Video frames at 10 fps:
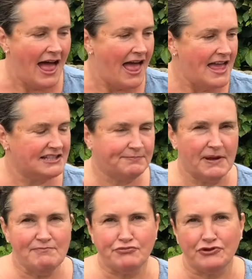It's
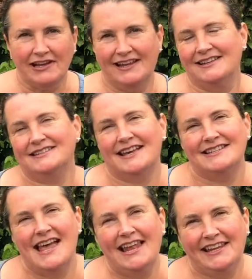been brilliant
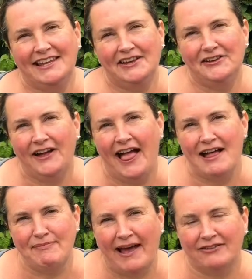telling you
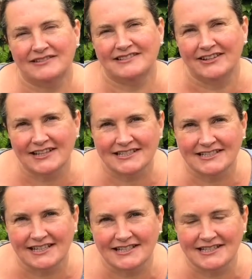about Cider
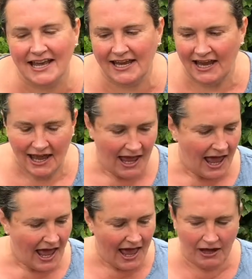Sunday
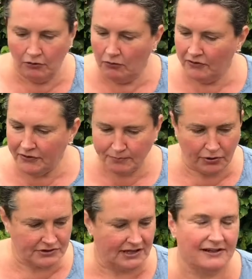and all of the
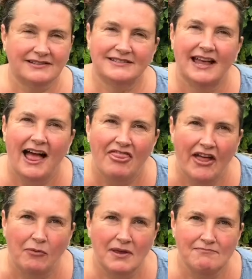products
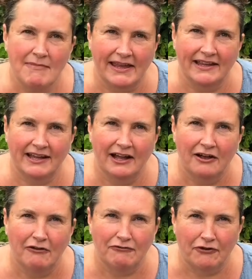that we make
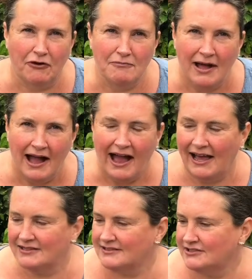from
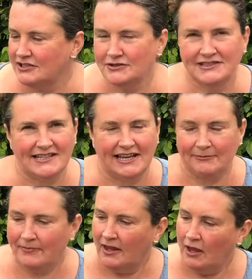our juicing.
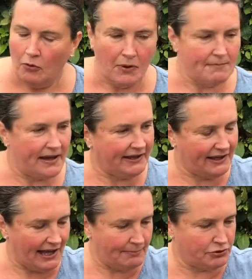We're
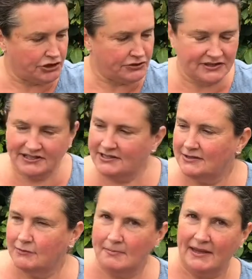making apple juice,
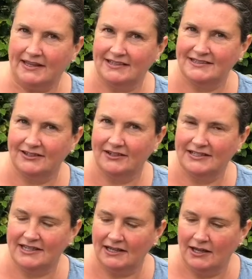we're making
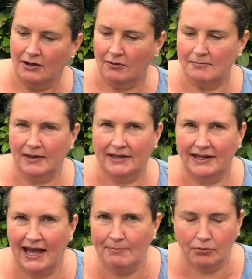cider, we're making
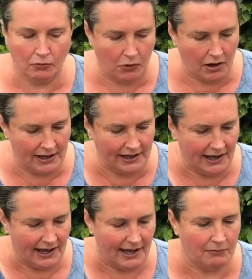apple wine,
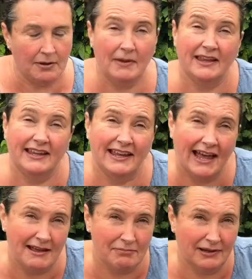and we're making
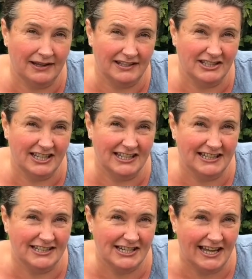apple and
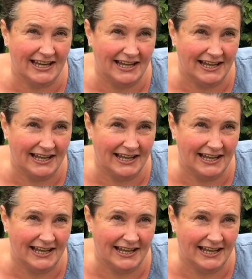chili jelly.